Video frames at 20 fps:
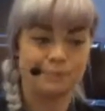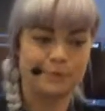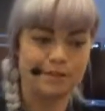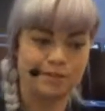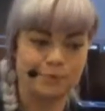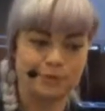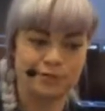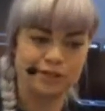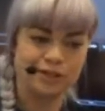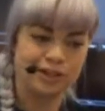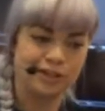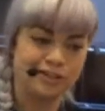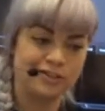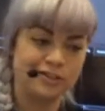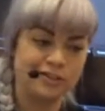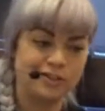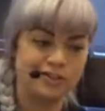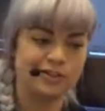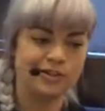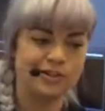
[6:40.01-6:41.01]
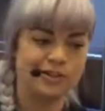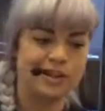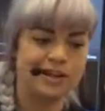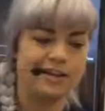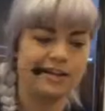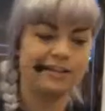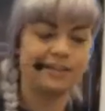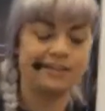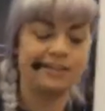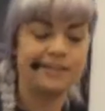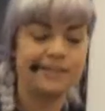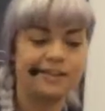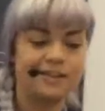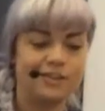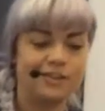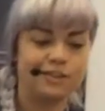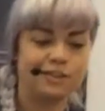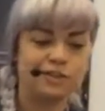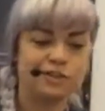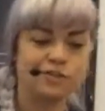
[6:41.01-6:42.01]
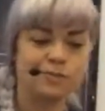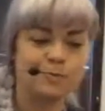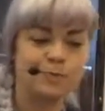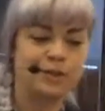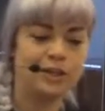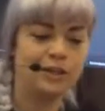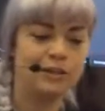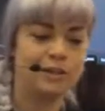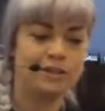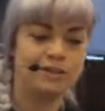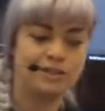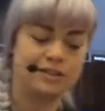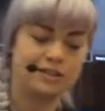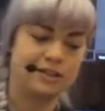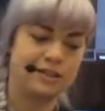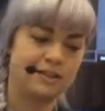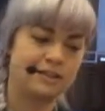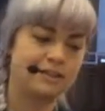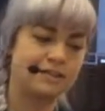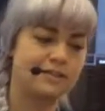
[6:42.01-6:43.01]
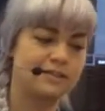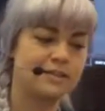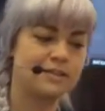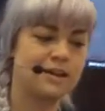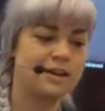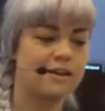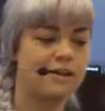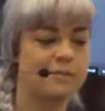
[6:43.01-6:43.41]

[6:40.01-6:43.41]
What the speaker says: pitch modulation as you like, you can do some pretty crazy things,